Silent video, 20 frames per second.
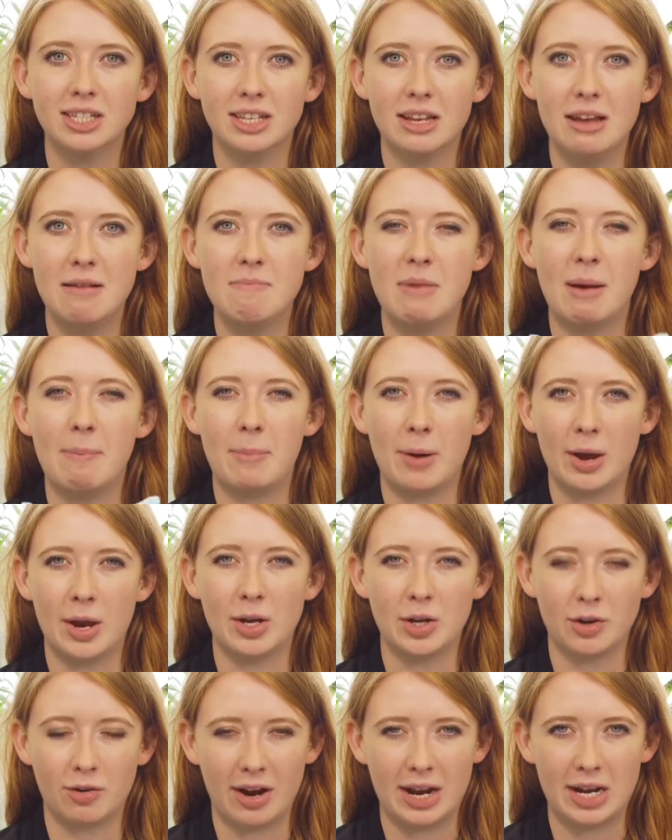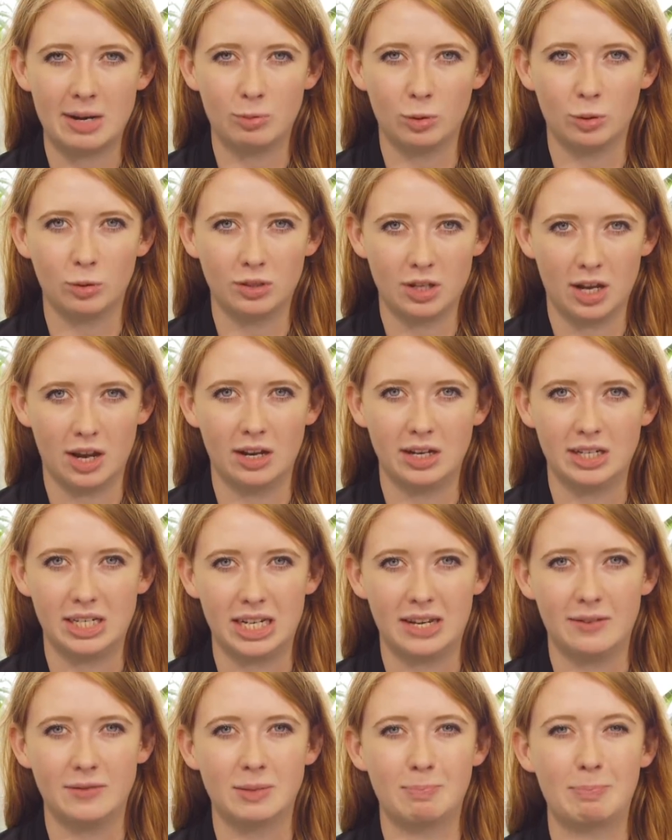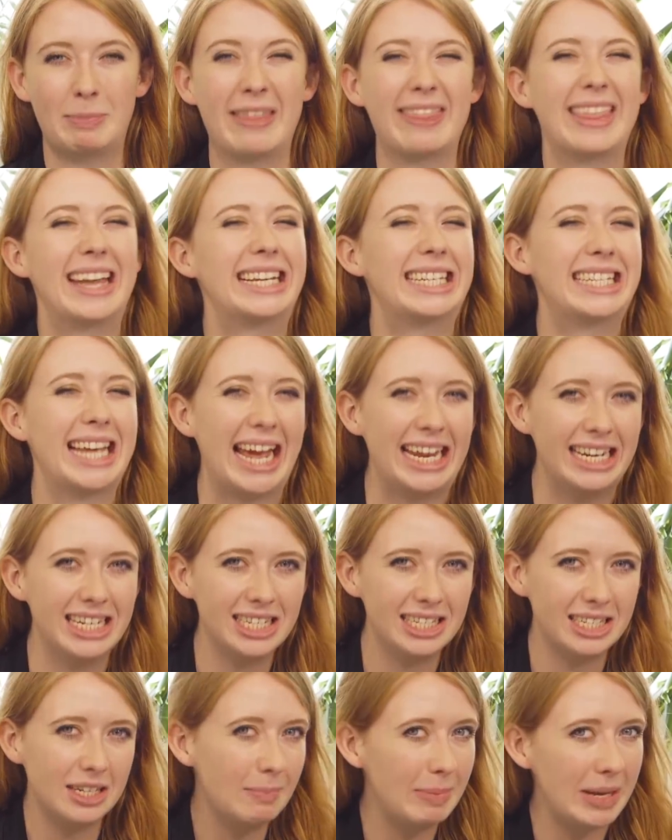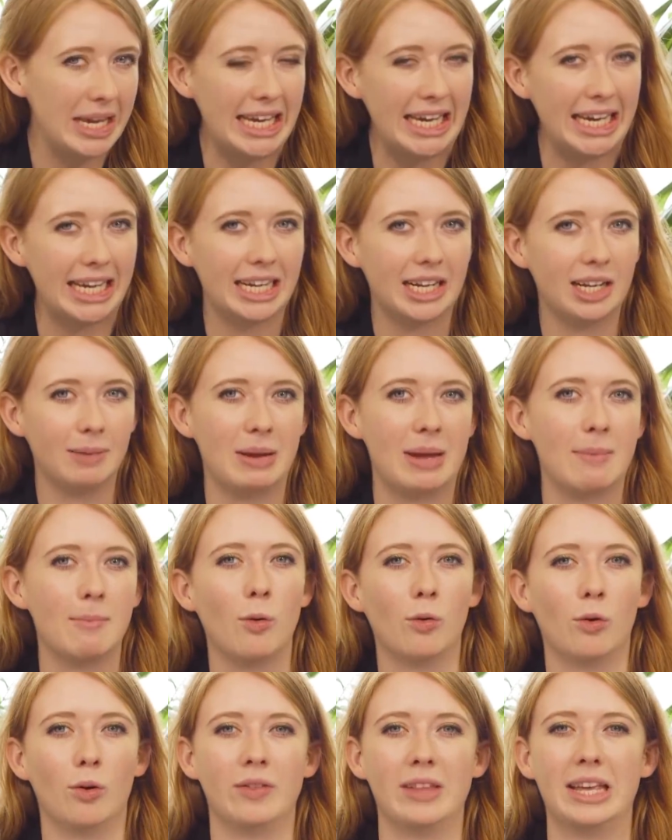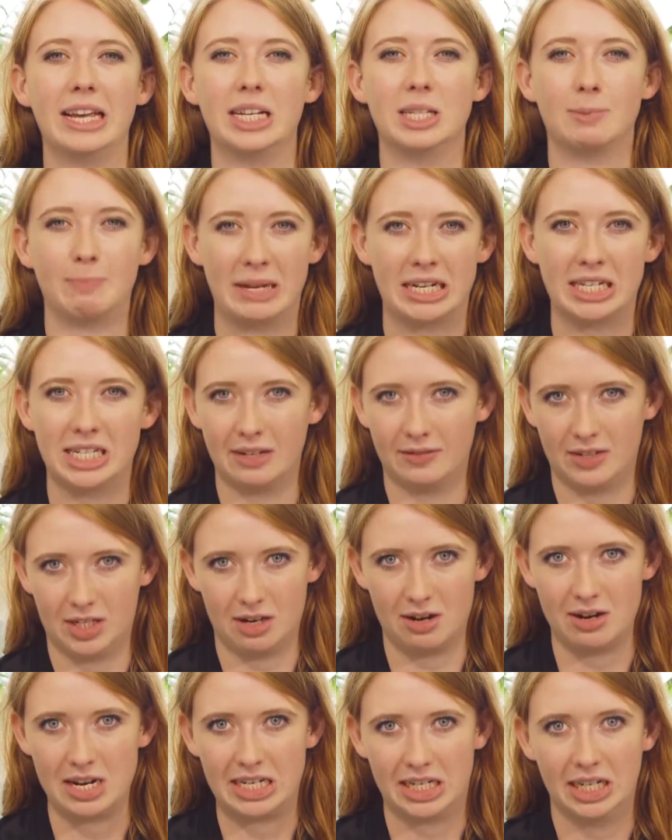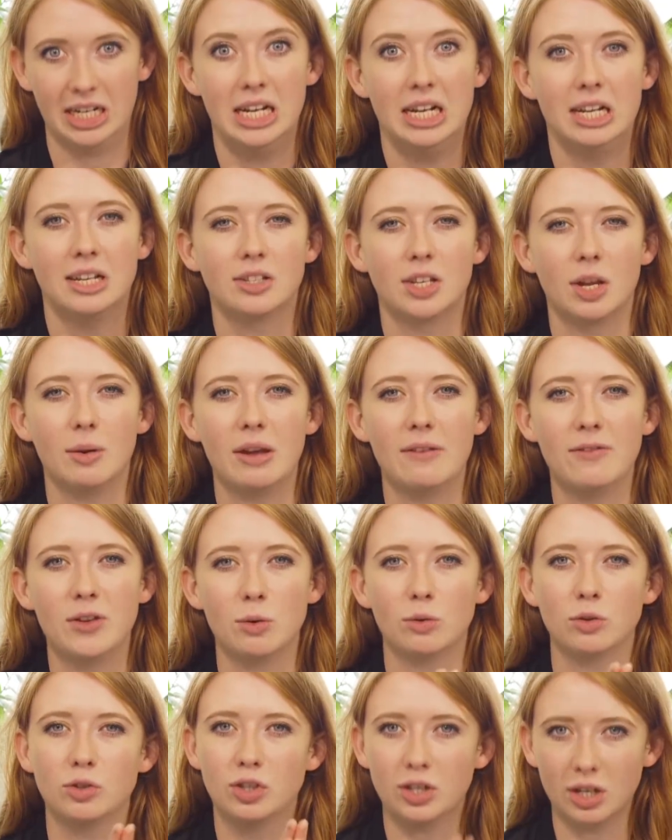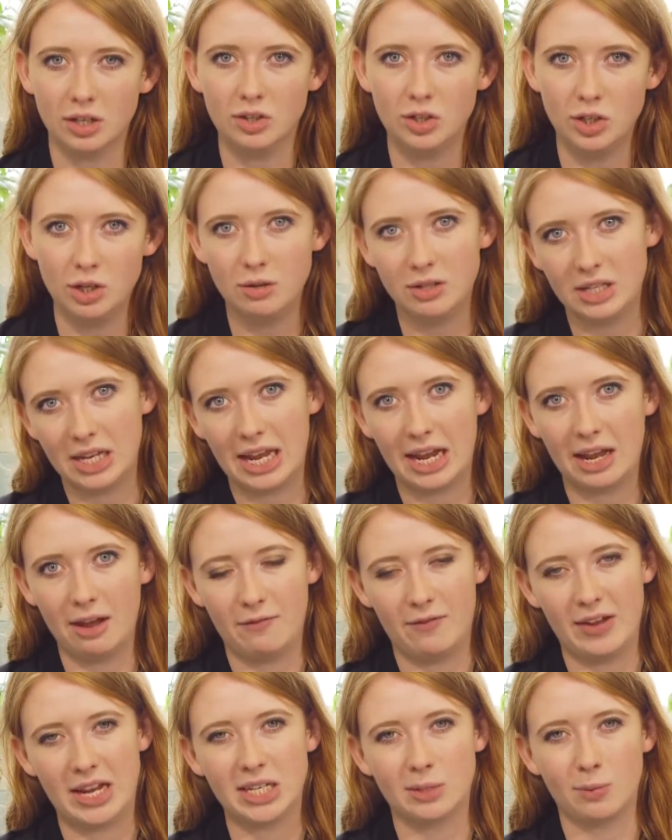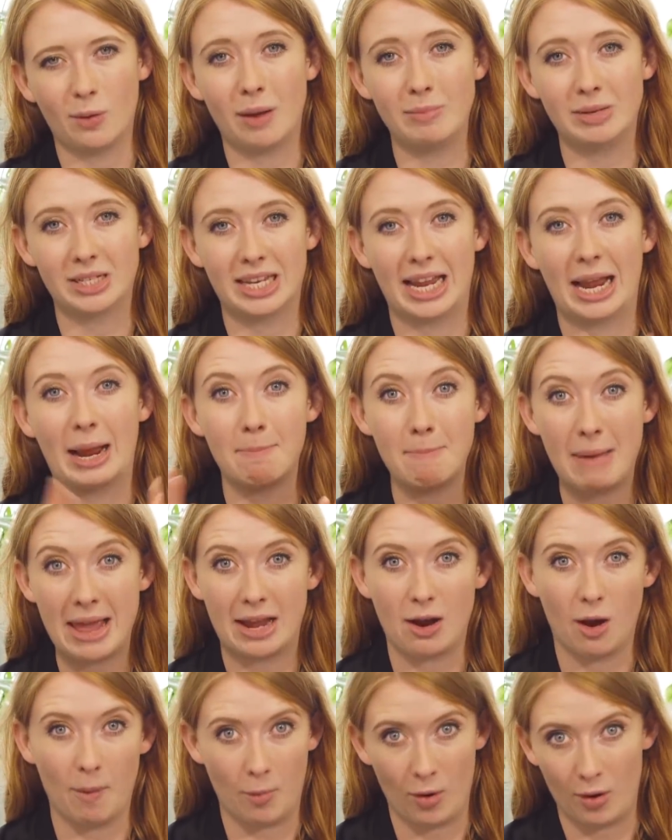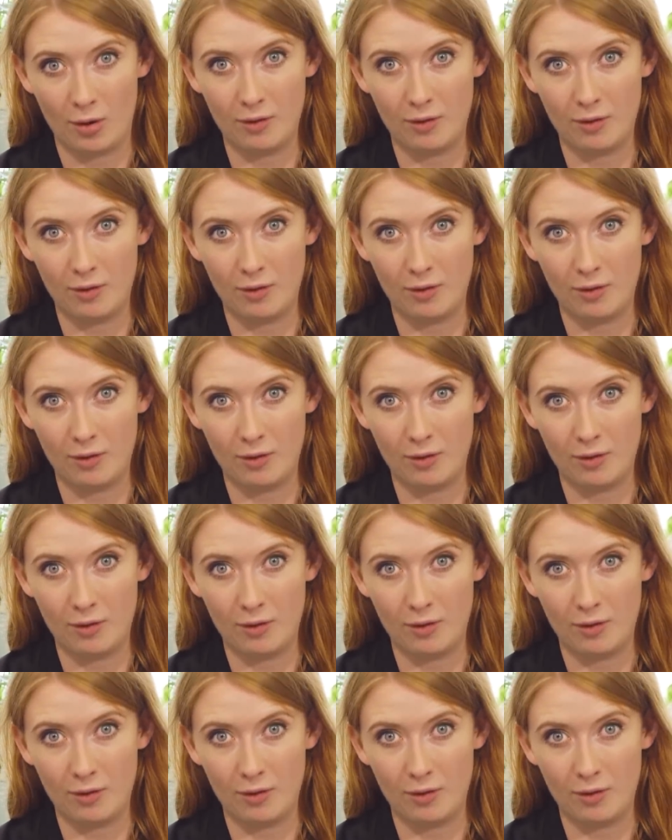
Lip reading: some biodegradable alternatives, but they tend to be a little bit more on the expensive side. So if you're just using a face wipe to take makeup